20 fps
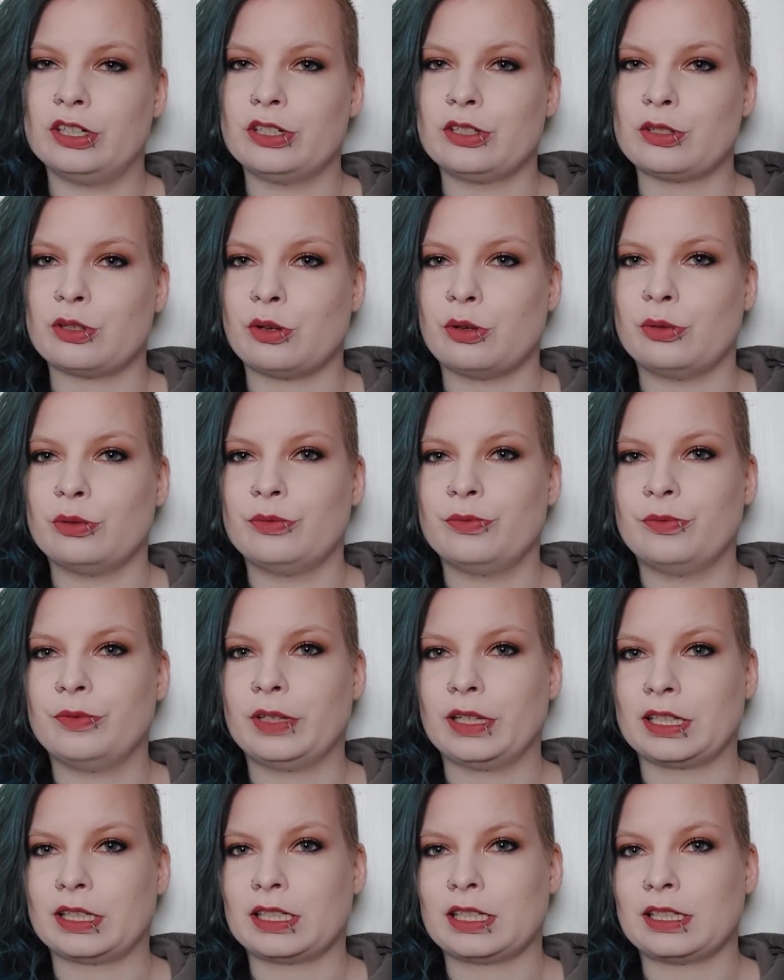So
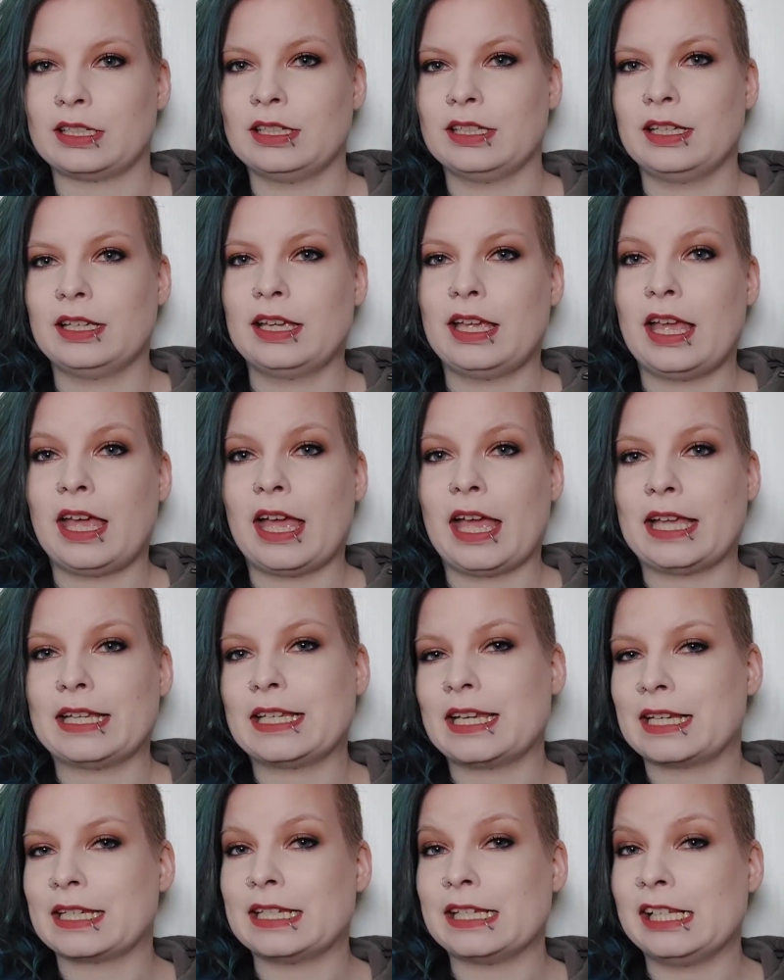like I
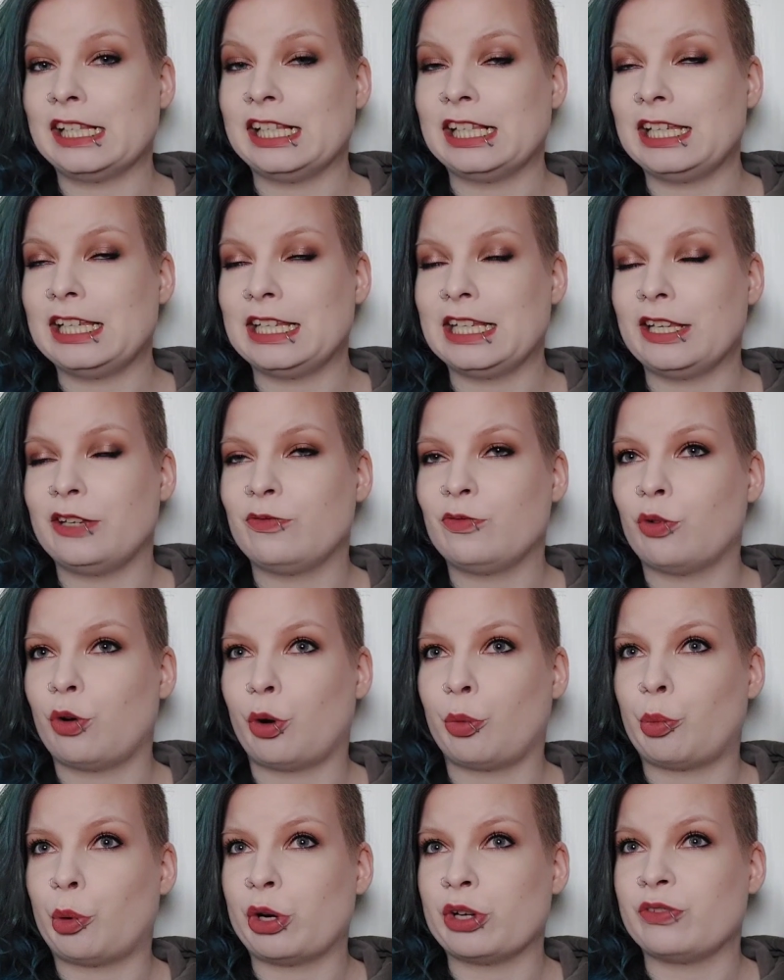technically needed
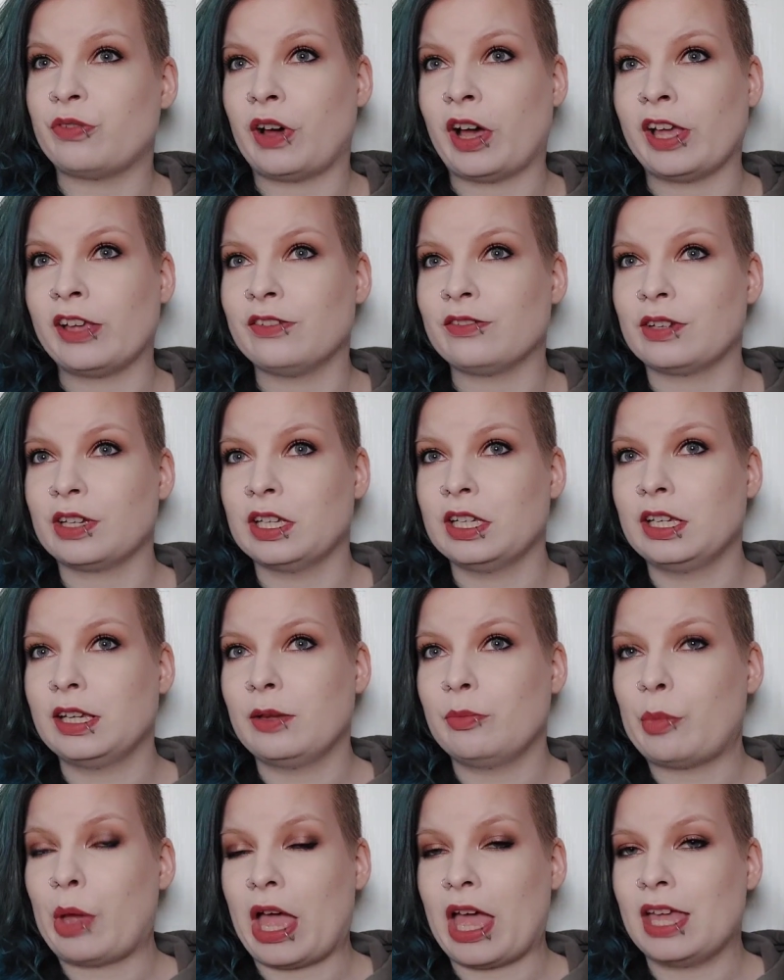4.5
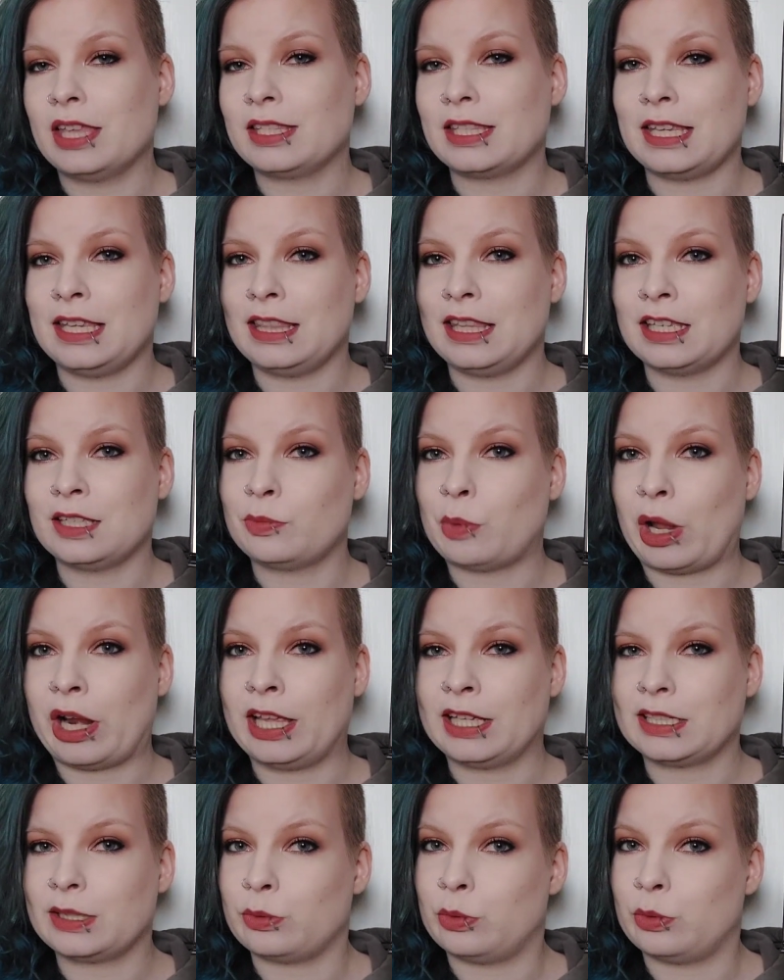pans in this palette.